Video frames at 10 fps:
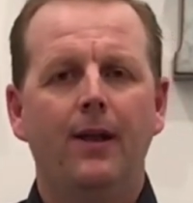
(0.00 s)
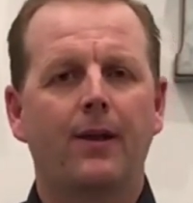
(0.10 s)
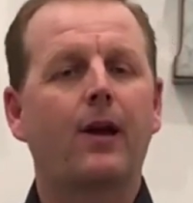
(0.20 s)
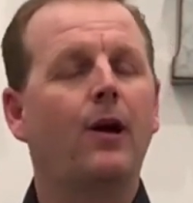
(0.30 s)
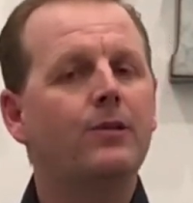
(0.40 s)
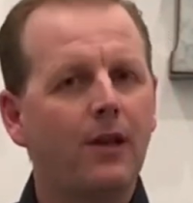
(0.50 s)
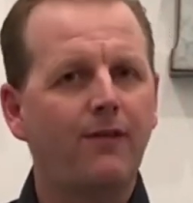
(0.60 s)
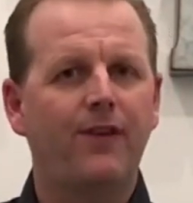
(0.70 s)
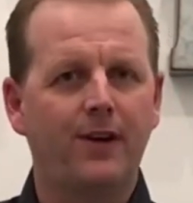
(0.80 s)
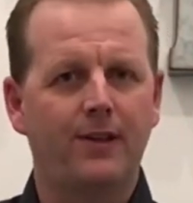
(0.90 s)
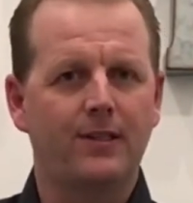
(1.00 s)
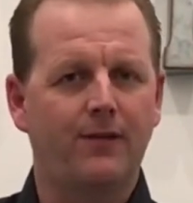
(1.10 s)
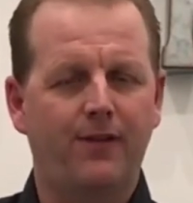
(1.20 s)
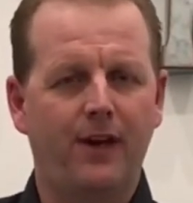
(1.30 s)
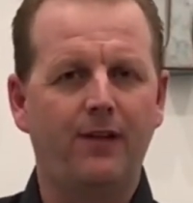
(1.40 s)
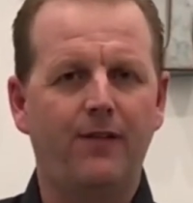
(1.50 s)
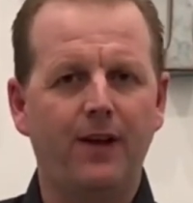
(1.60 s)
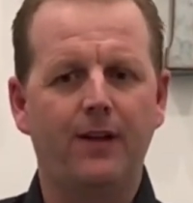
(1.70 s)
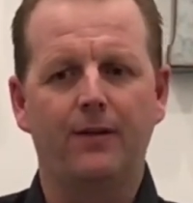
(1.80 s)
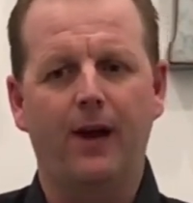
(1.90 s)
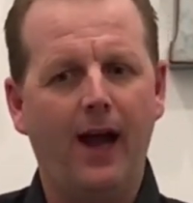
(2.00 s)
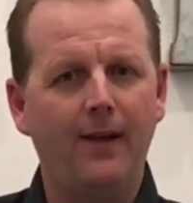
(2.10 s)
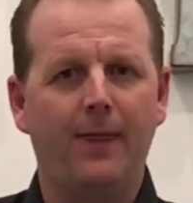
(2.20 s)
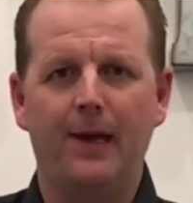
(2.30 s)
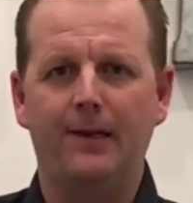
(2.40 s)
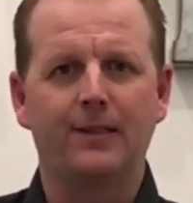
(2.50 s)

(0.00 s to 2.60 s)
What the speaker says: The coaching field is a funny field, right?